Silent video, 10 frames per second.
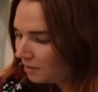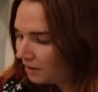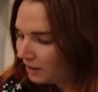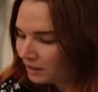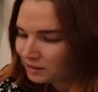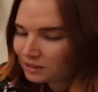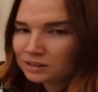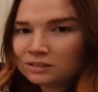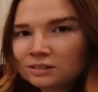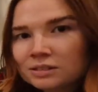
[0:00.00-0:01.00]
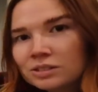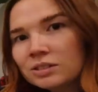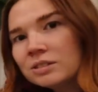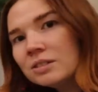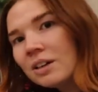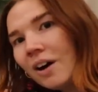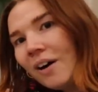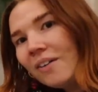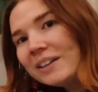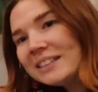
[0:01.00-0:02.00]
about this.
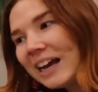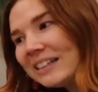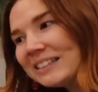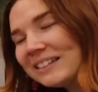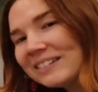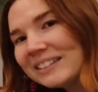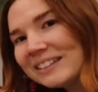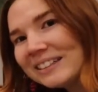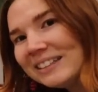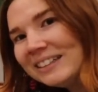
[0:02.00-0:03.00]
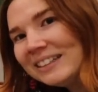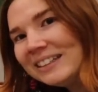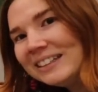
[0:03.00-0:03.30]
Oh, it's that Squirtle.